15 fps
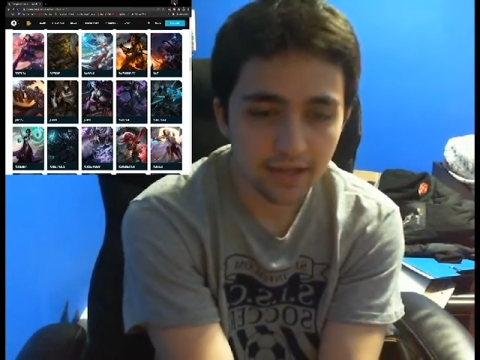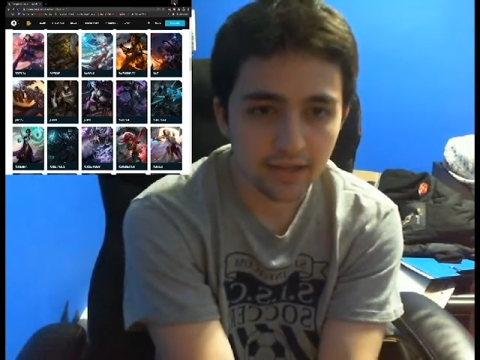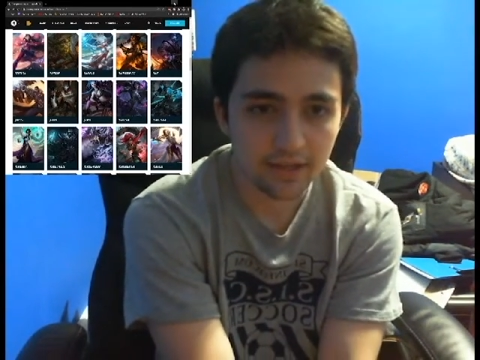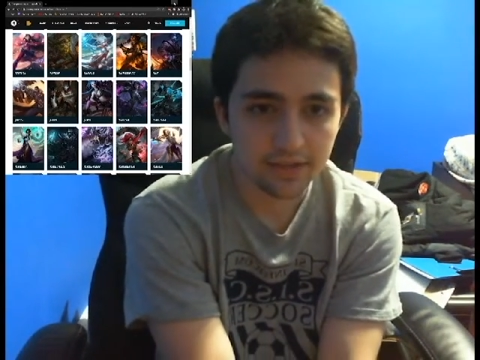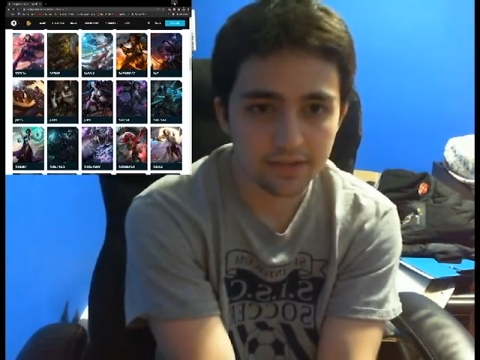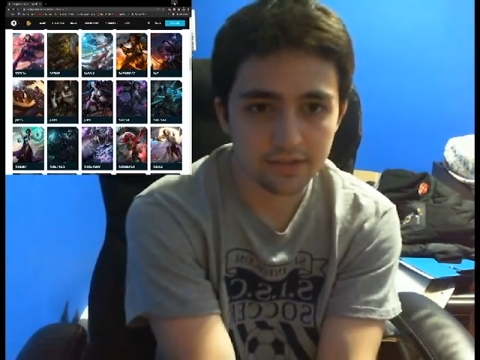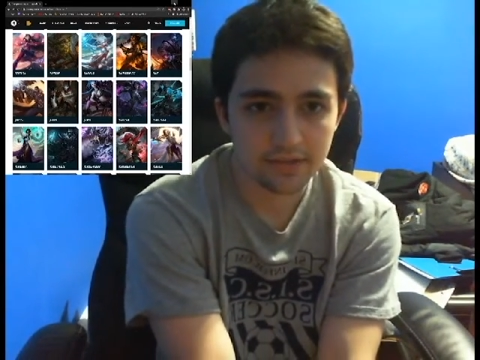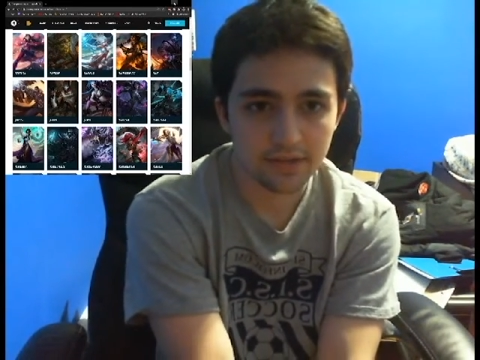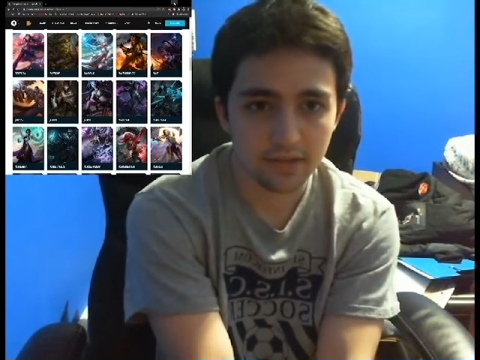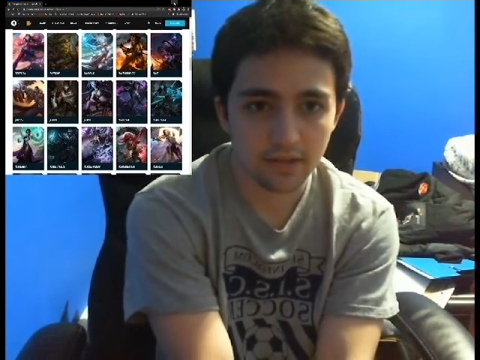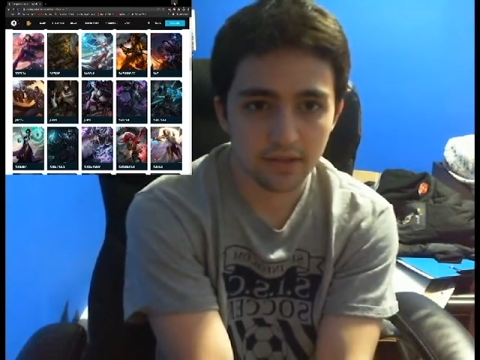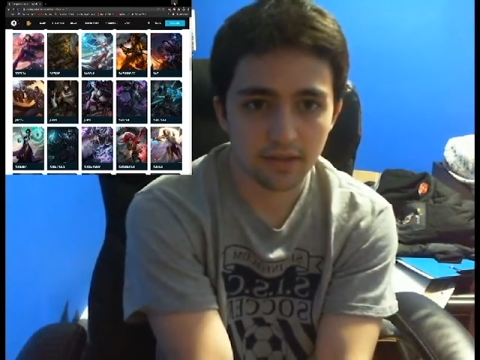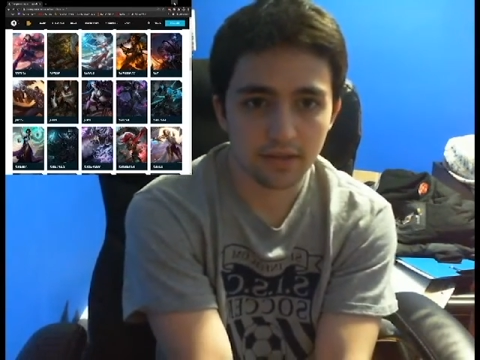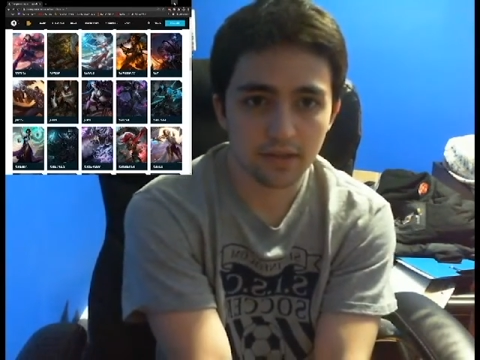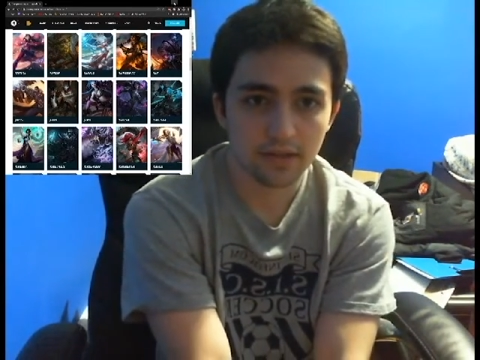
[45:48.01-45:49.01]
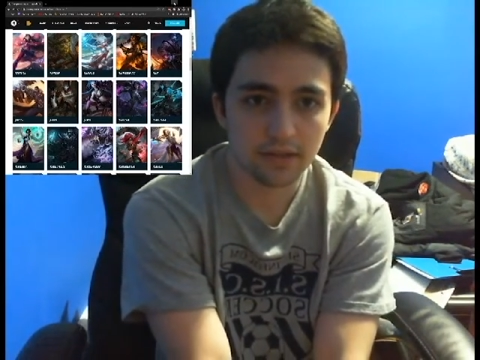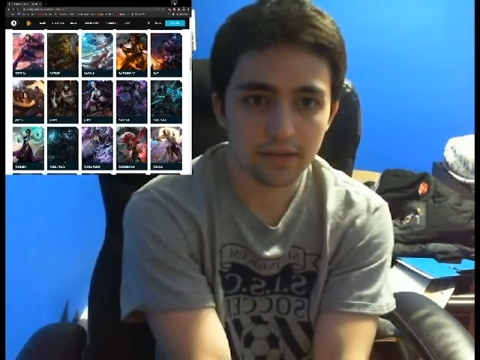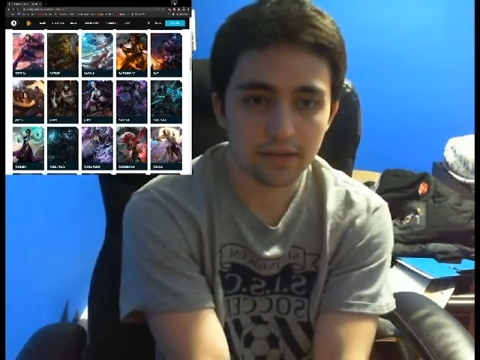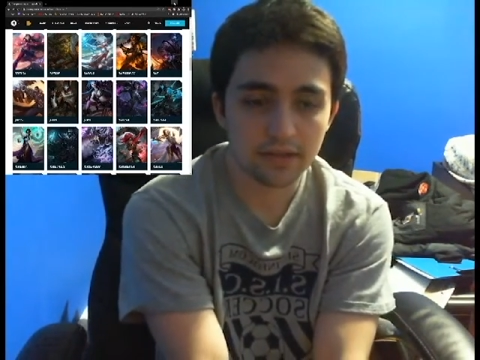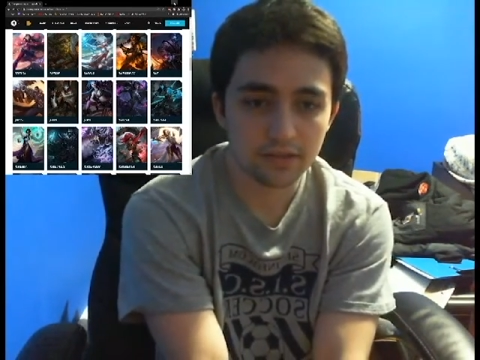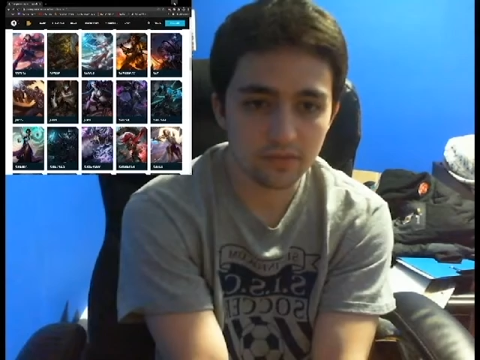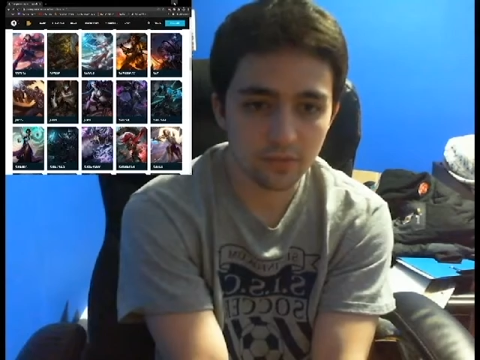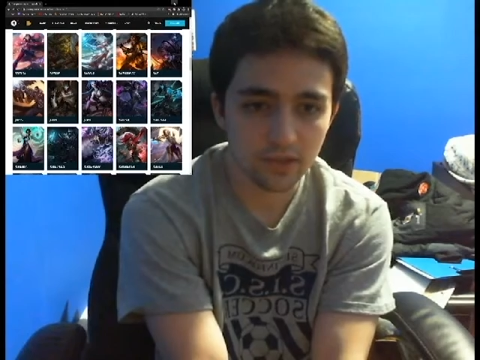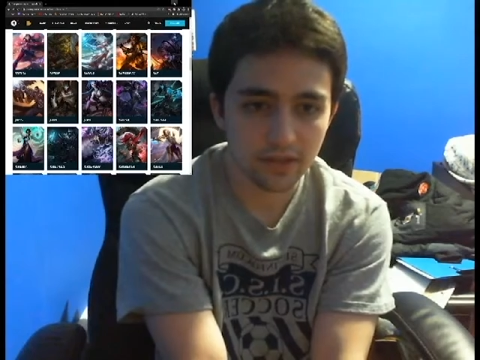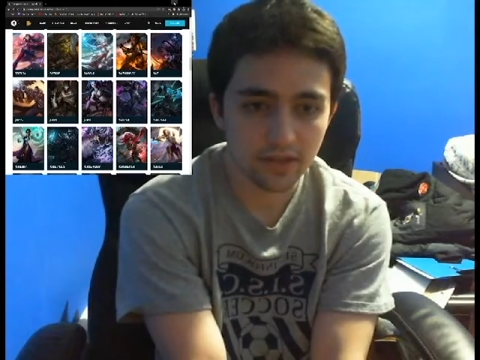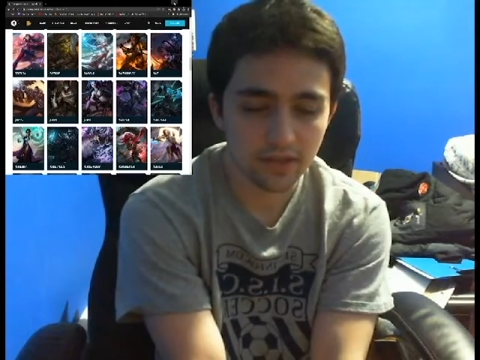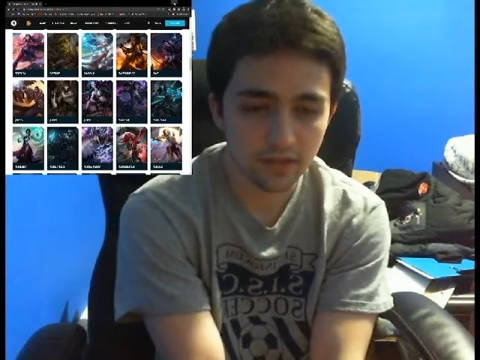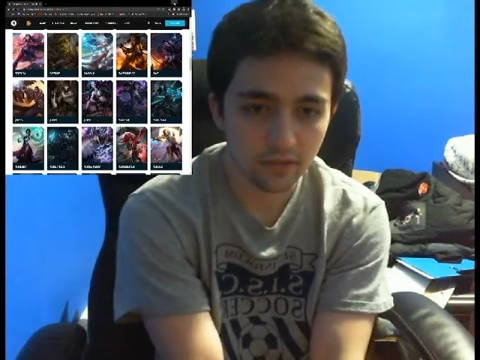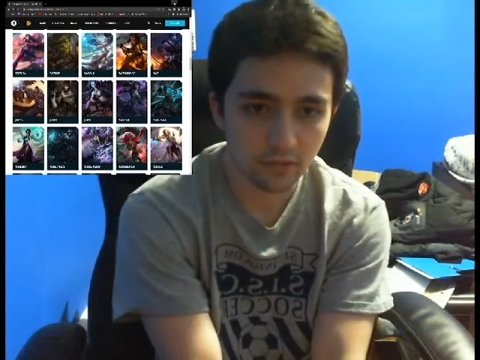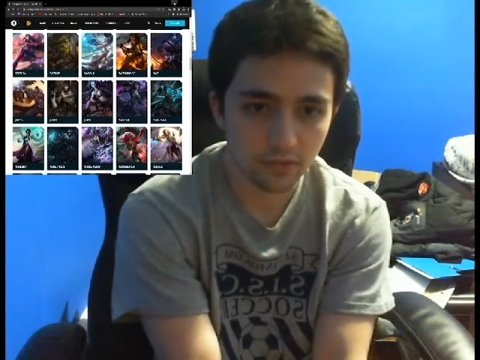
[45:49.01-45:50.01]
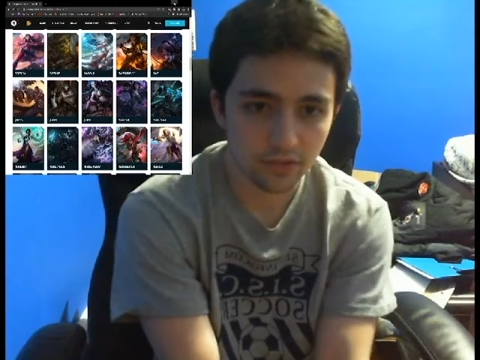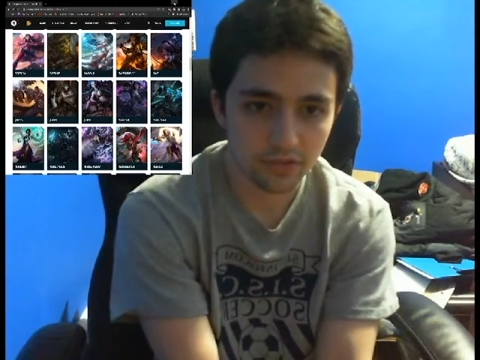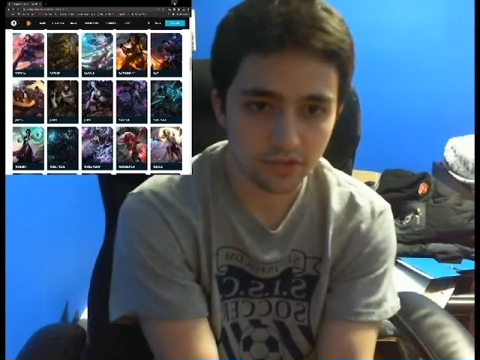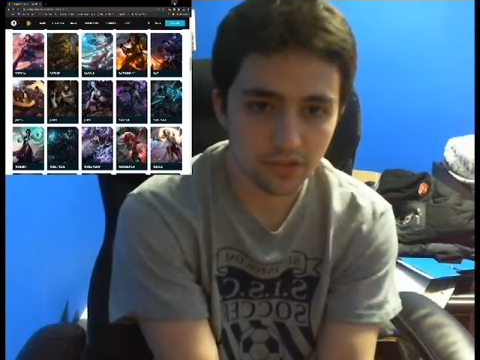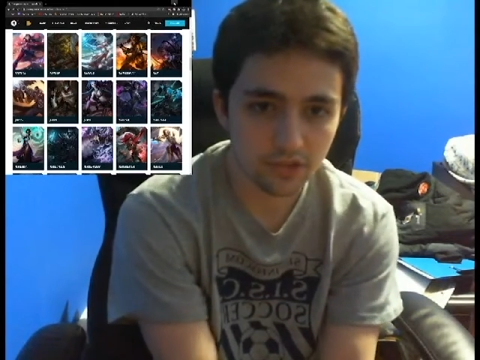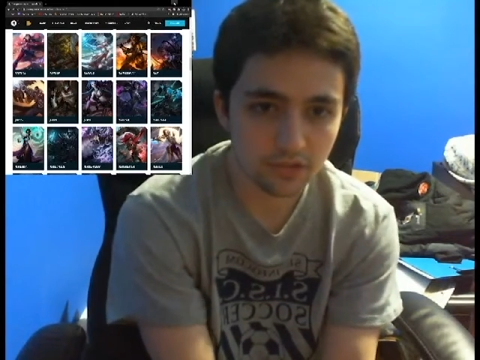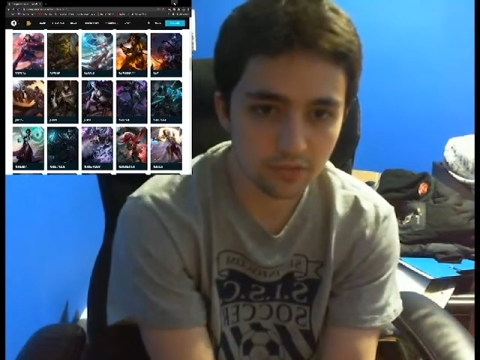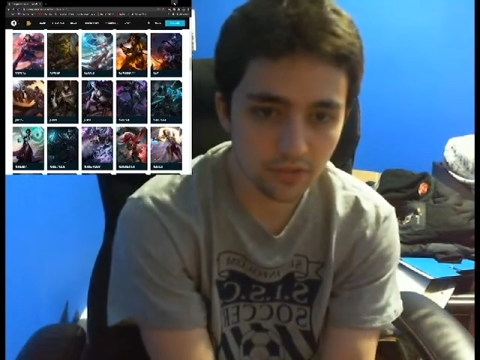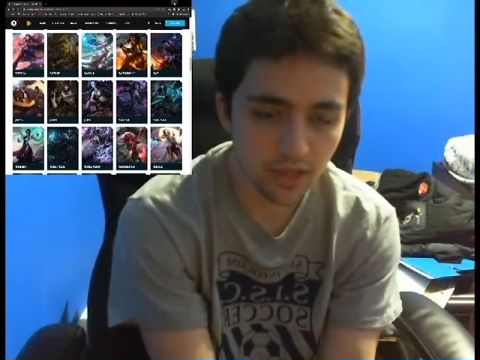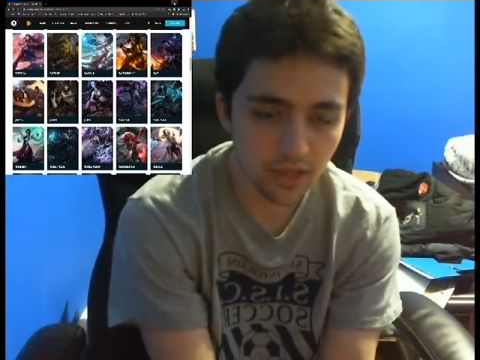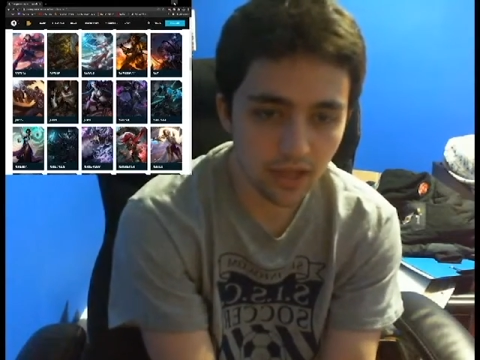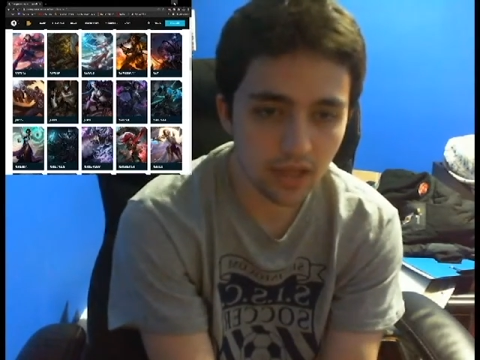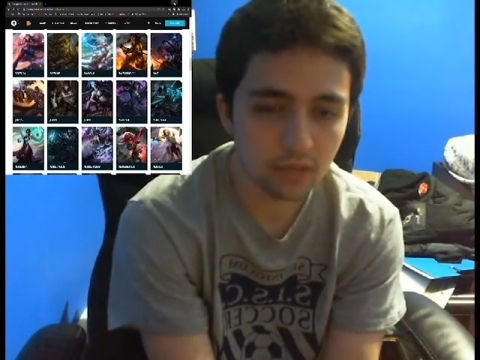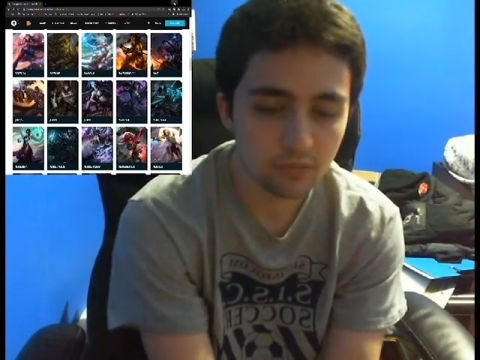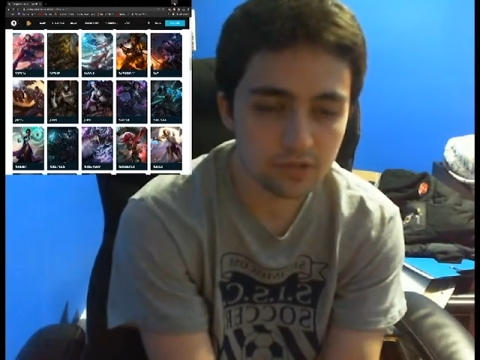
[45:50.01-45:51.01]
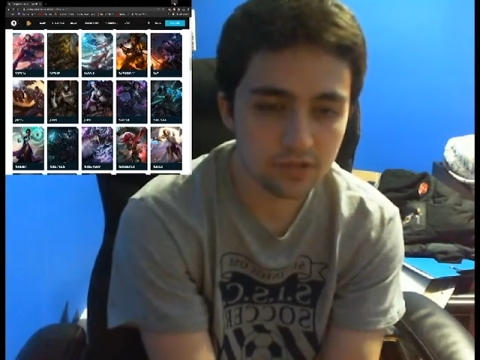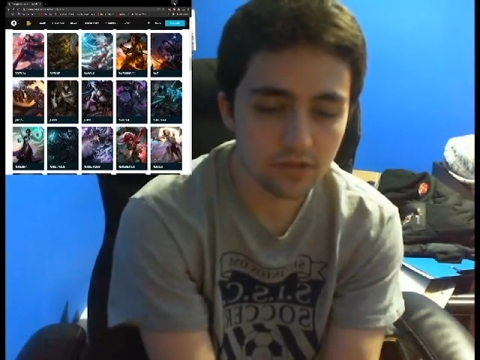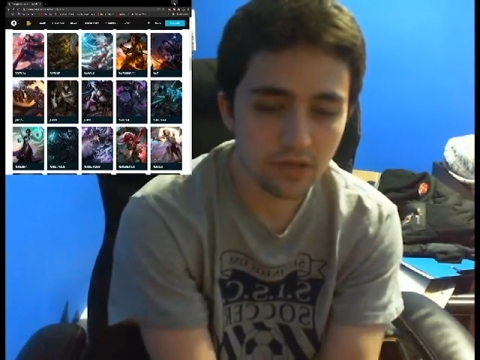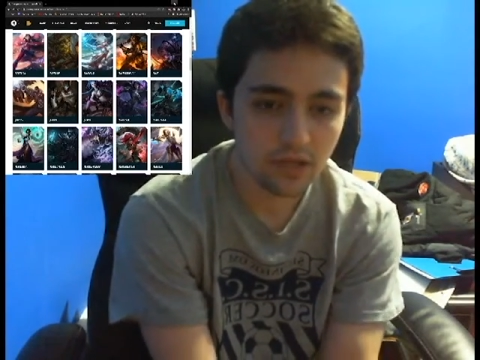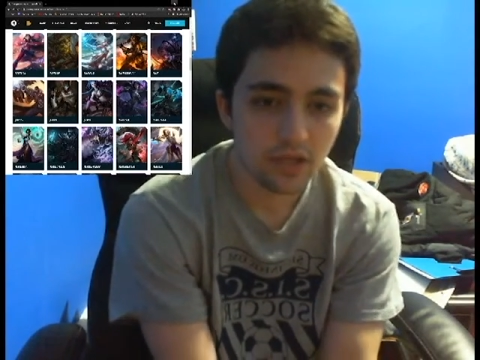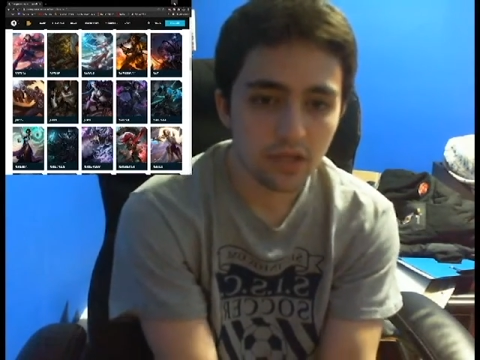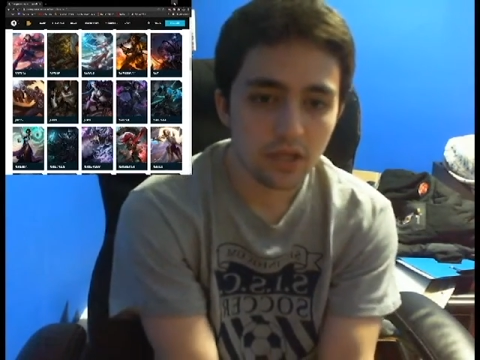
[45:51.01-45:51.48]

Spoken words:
and he doesn't want to kill the jungle camps.